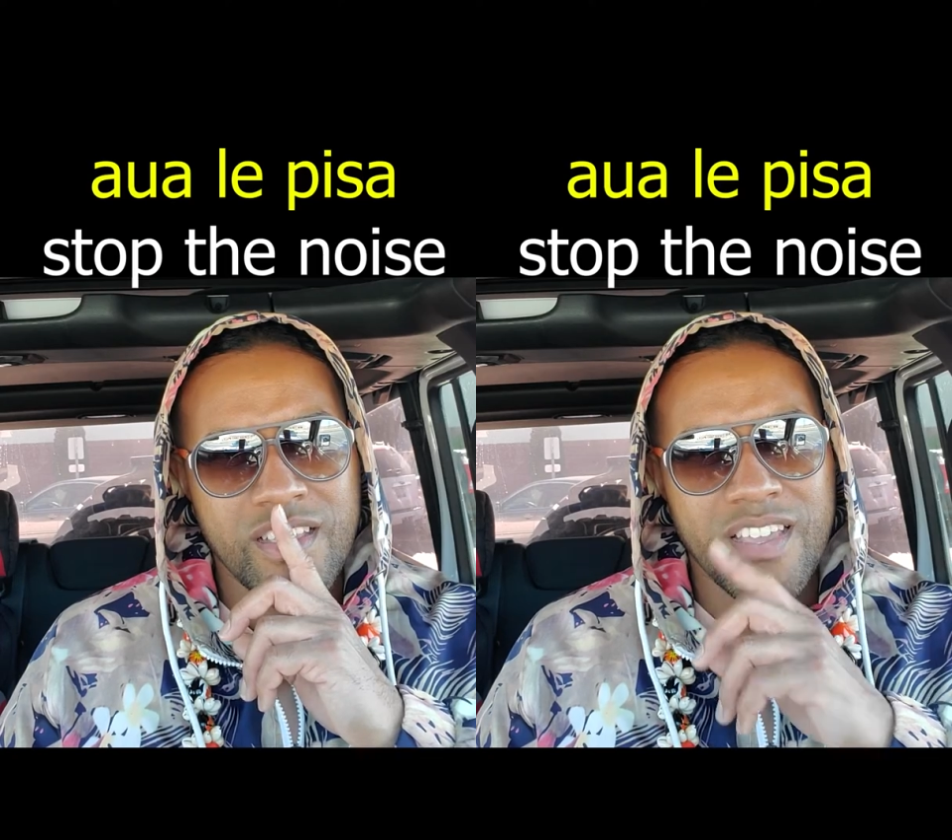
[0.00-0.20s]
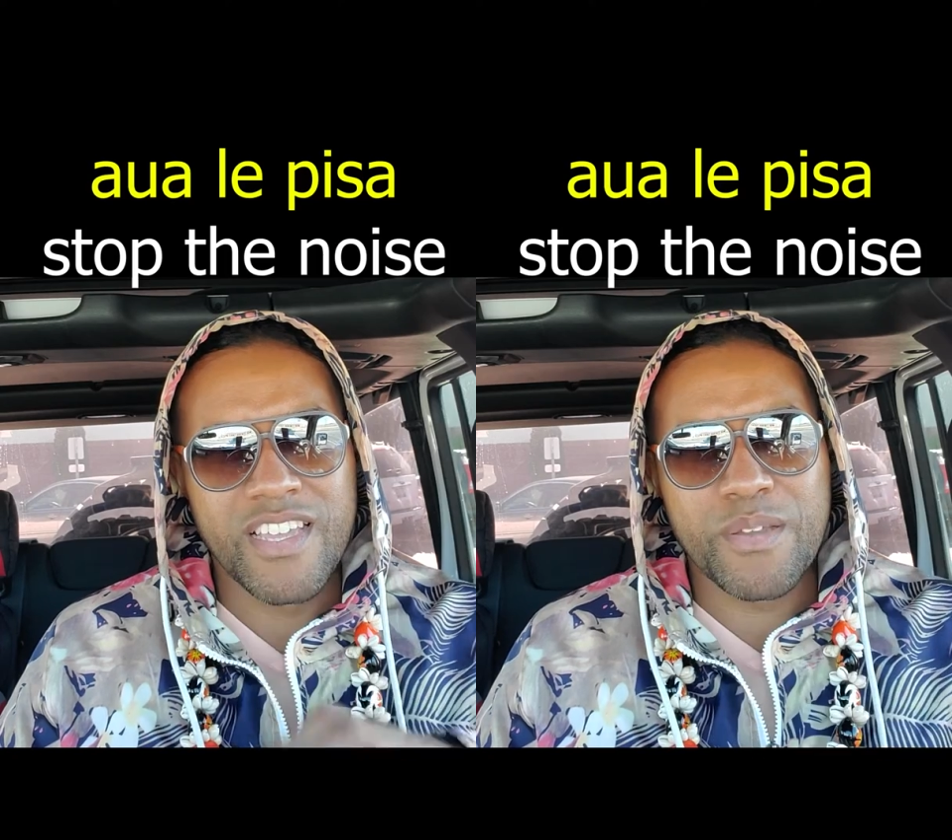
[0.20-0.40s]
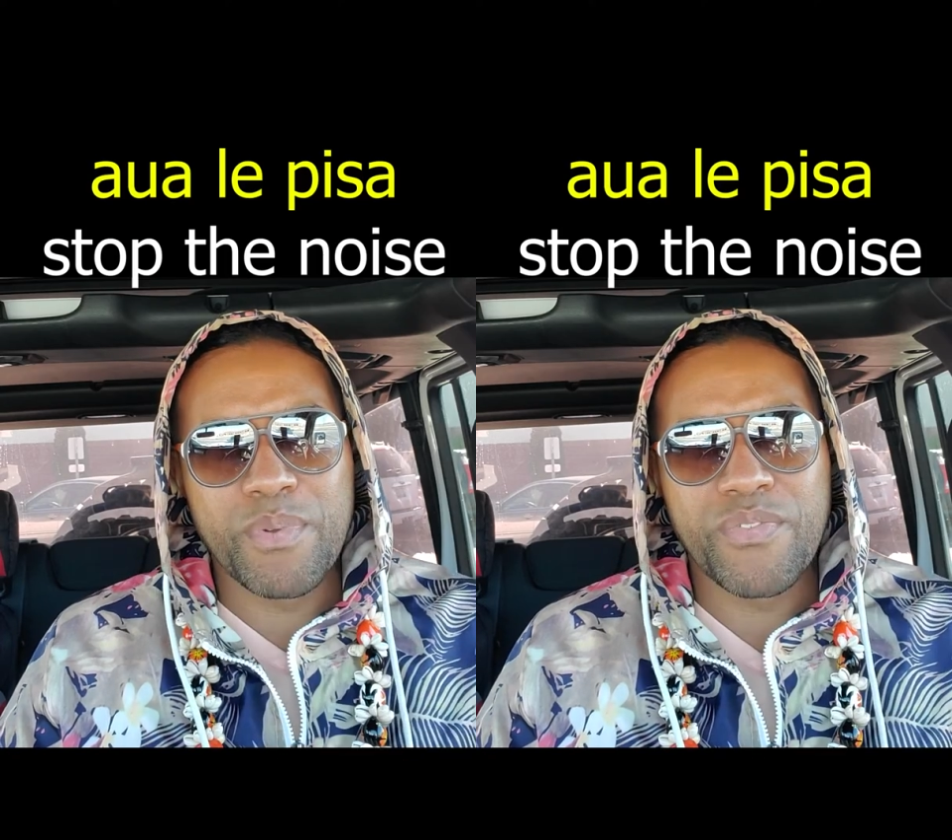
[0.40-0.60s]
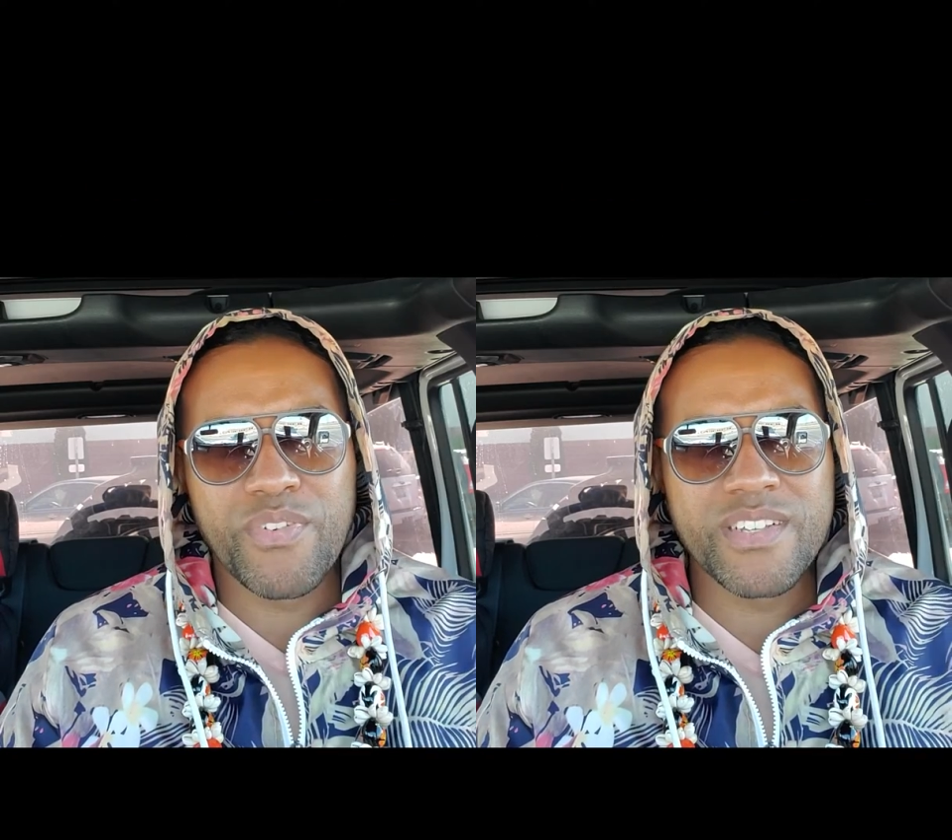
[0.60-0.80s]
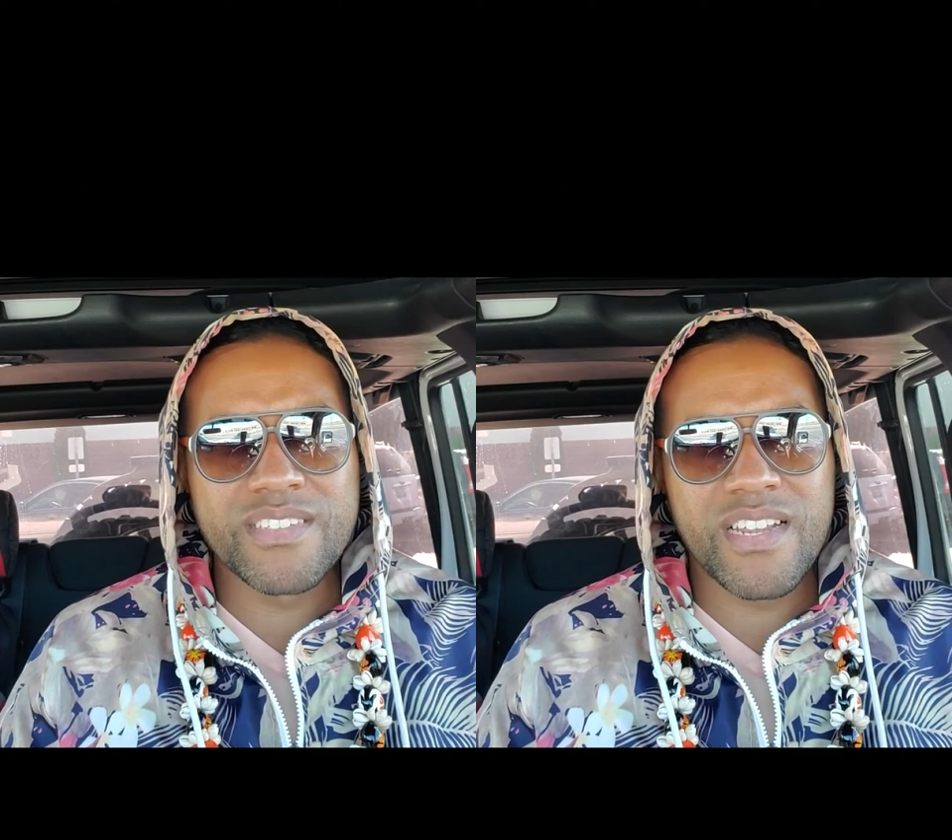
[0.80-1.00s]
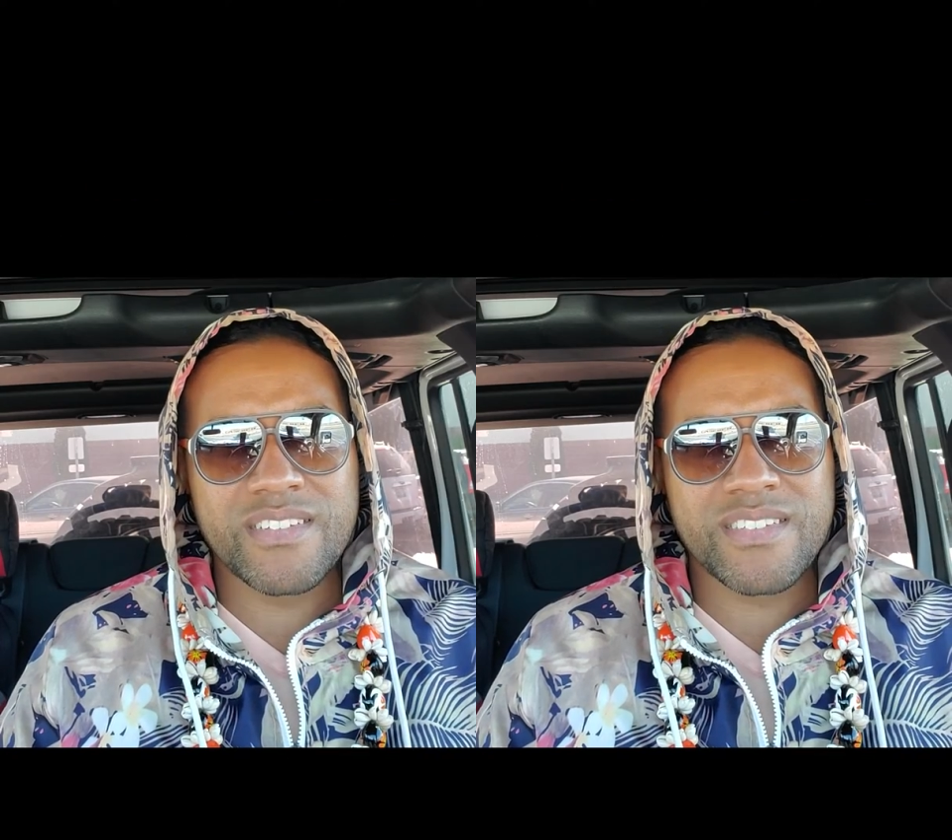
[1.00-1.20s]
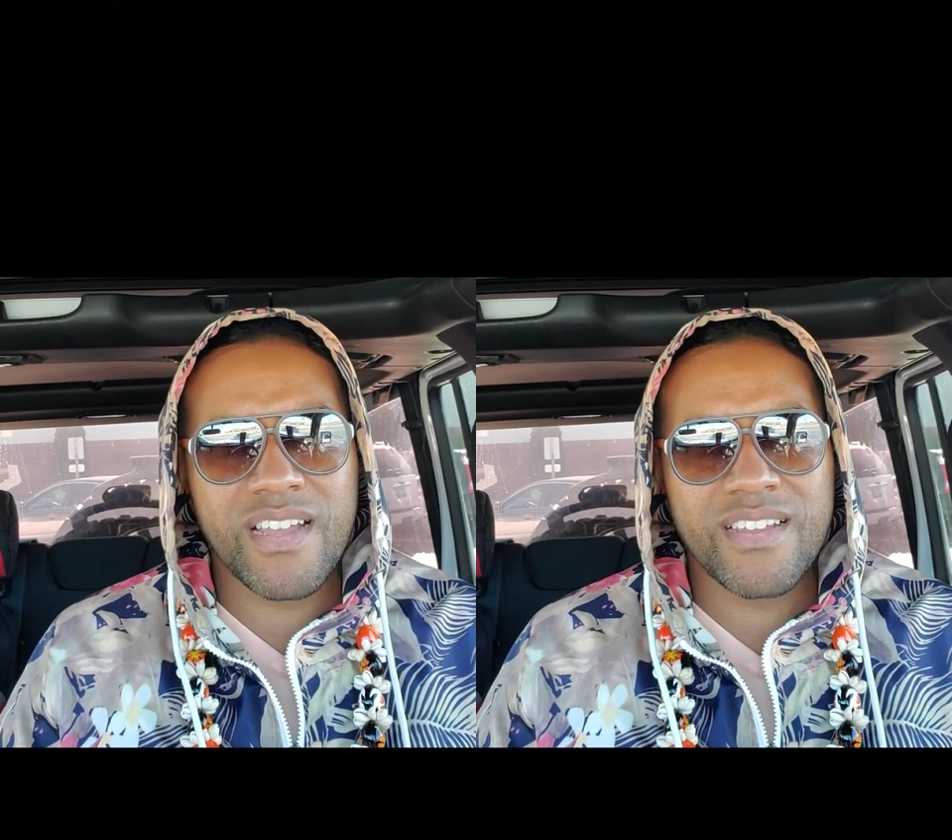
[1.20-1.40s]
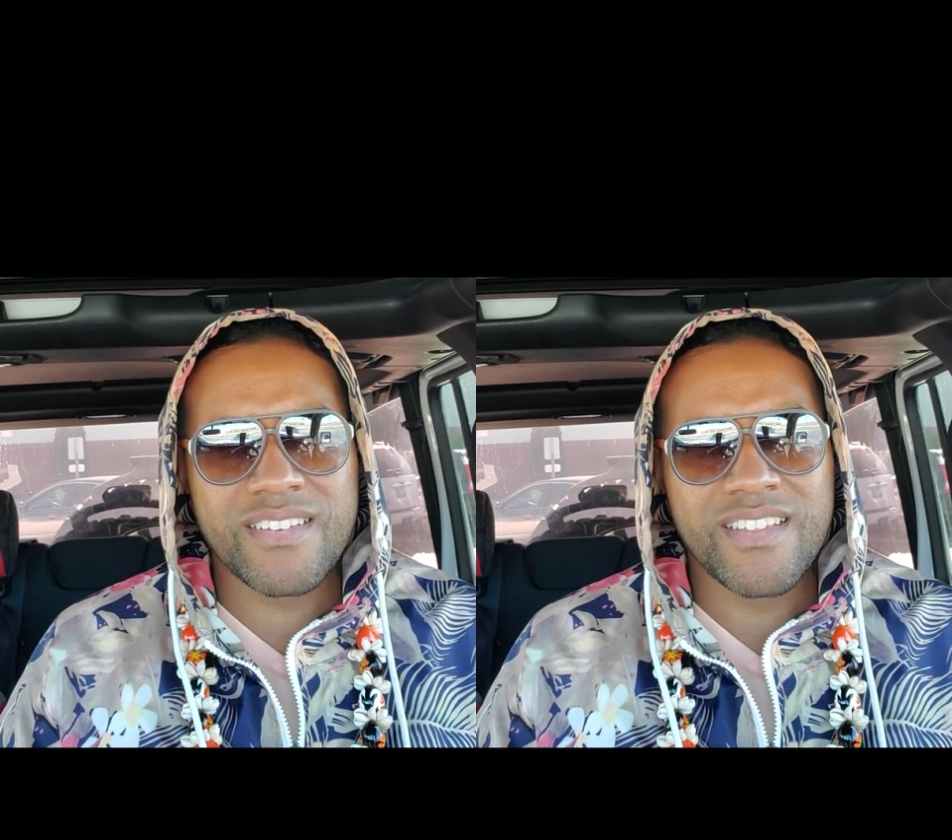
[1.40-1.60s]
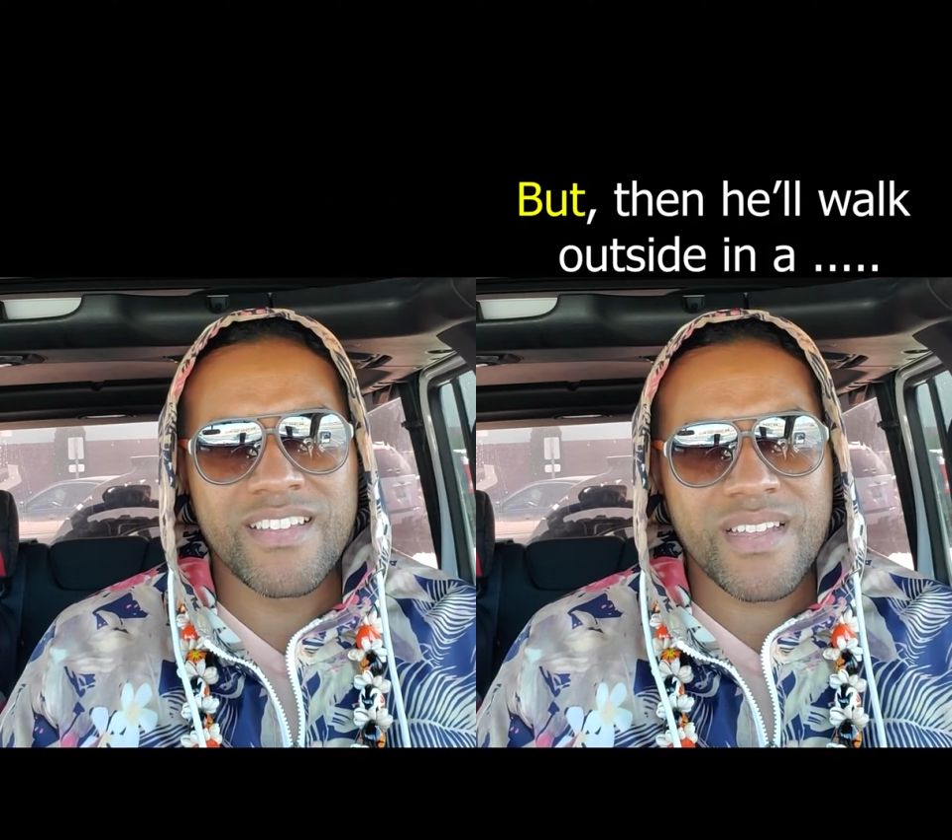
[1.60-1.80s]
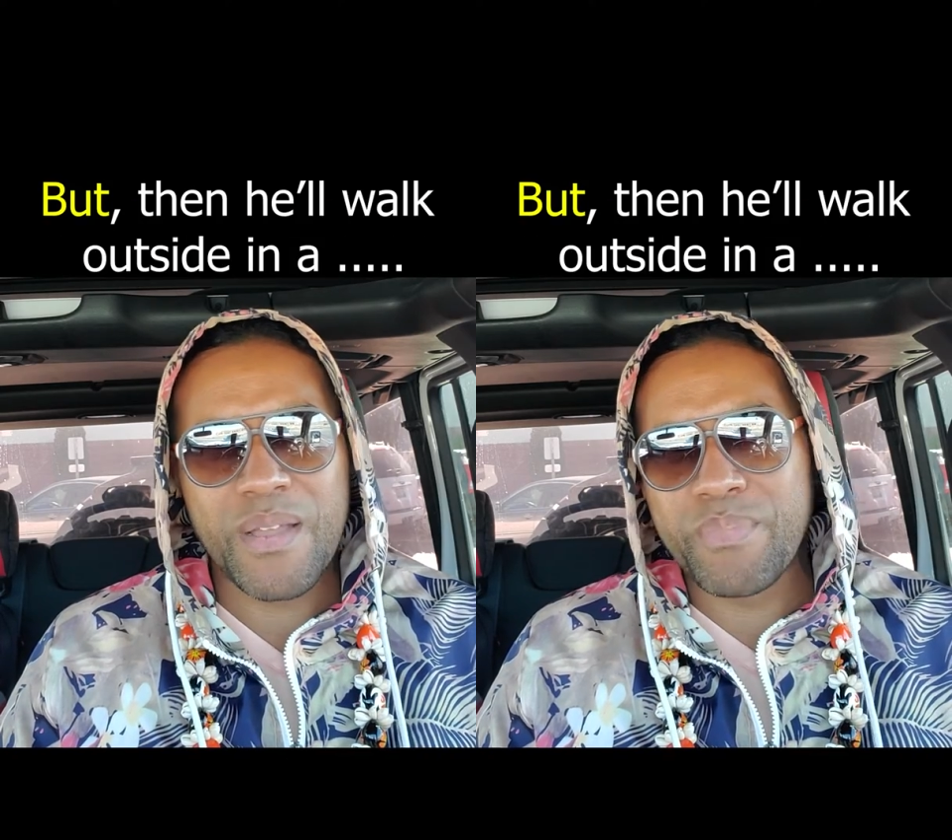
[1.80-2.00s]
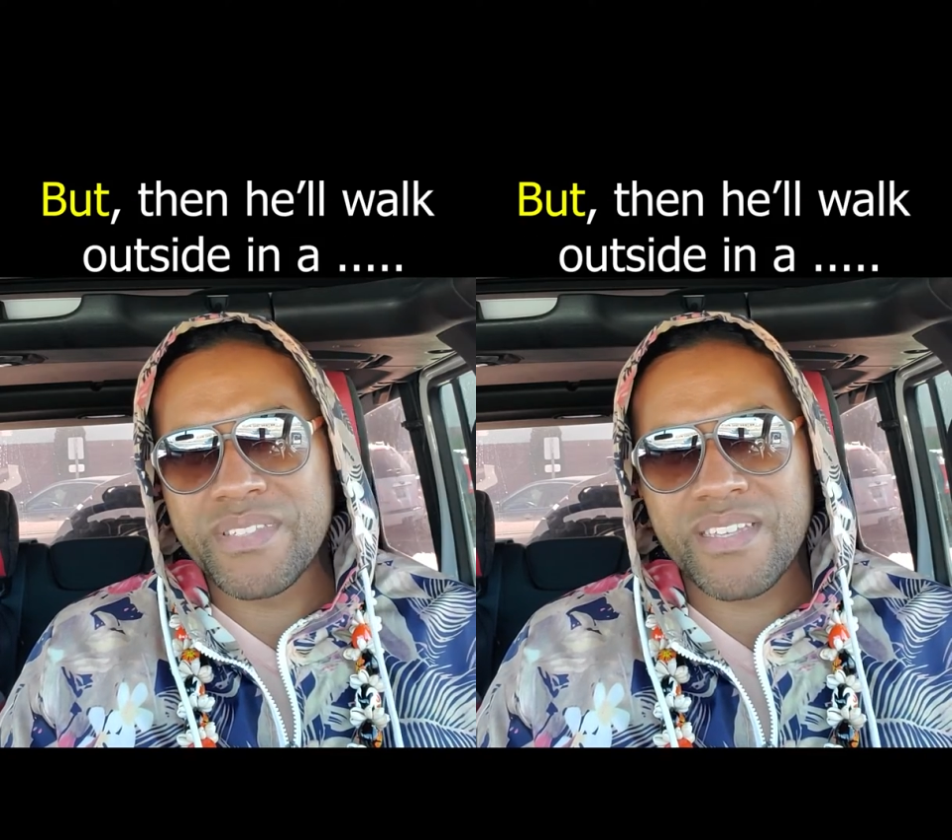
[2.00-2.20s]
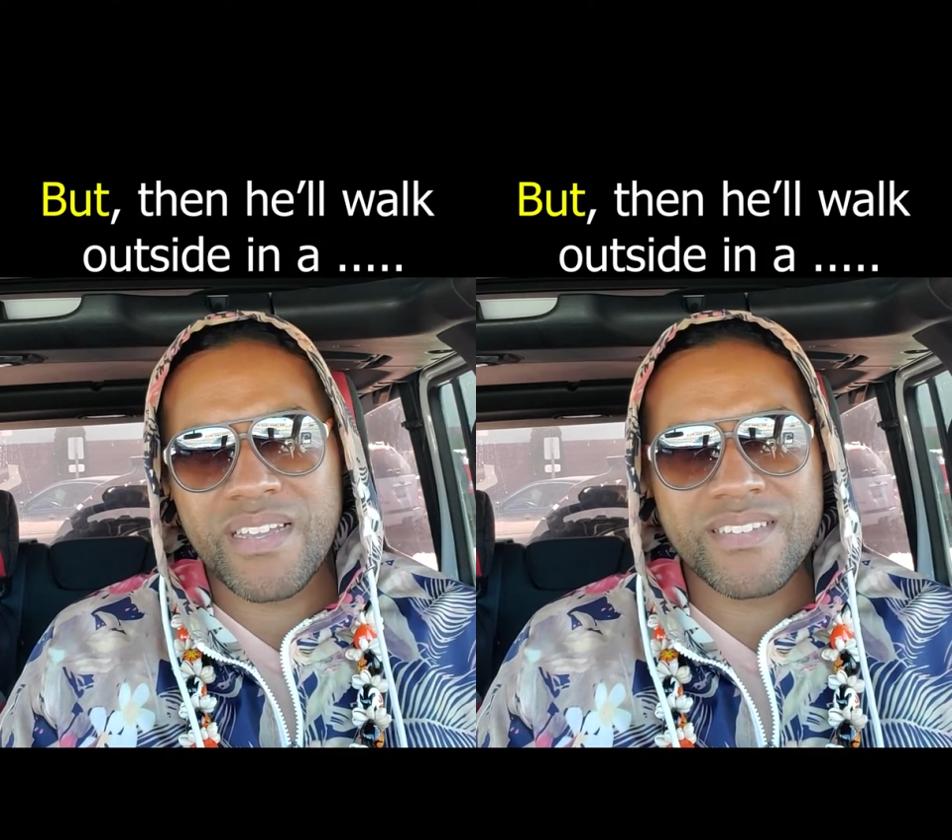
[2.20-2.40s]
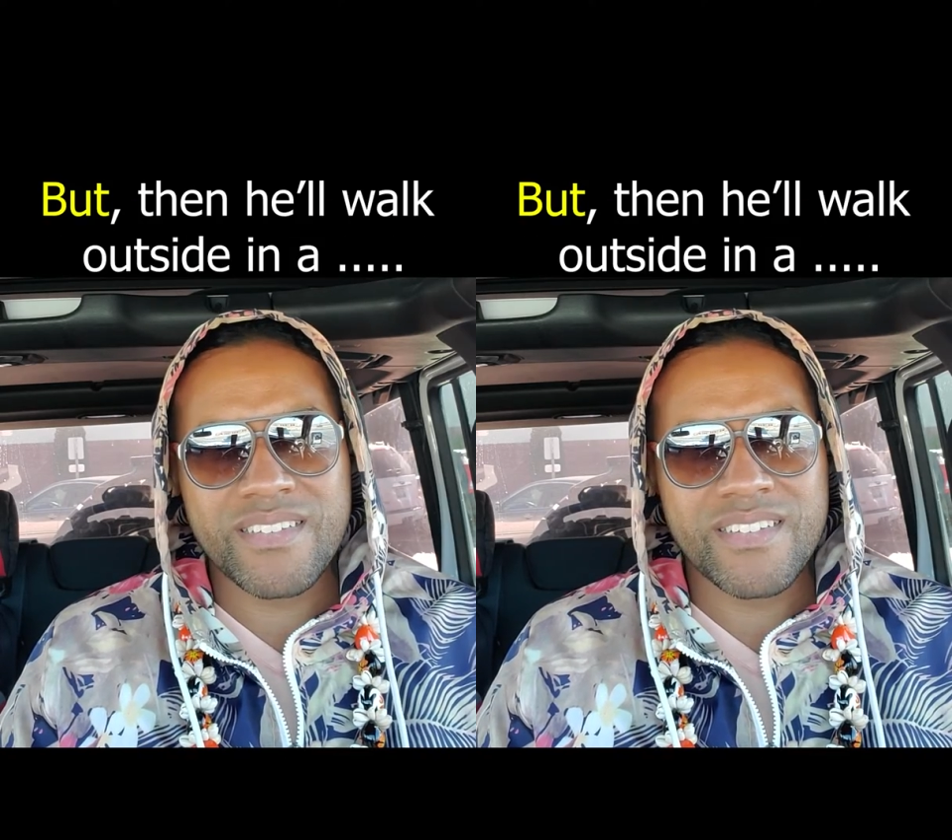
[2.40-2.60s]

It could be freezing outside. I peita'i.